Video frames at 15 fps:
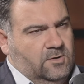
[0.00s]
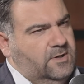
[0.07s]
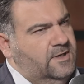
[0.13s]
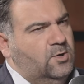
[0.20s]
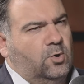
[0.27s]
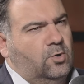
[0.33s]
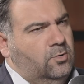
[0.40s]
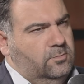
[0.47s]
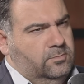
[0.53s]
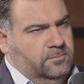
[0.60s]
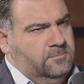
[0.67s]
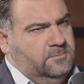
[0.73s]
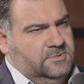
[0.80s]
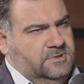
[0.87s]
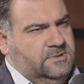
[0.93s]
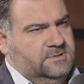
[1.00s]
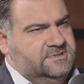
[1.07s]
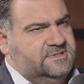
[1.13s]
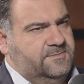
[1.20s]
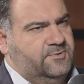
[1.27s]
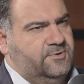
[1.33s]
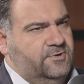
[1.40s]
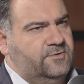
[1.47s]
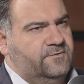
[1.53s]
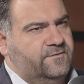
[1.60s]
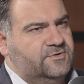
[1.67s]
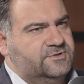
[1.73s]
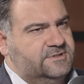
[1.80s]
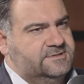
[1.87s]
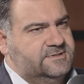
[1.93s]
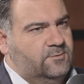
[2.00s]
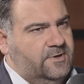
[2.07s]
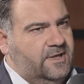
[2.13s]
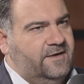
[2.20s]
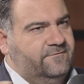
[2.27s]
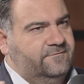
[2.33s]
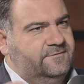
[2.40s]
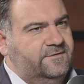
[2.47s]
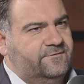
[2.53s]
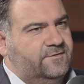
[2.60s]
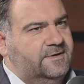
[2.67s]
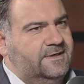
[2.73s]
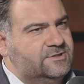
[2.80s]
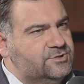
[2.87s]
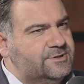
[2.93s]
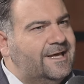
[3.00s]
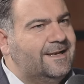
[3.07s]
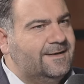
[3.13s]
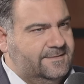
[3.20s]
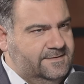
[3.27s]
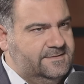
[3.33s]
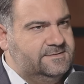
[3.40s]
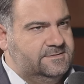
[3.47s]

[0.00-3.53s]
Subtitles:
in all Cypriot universities, that we have different nationalities.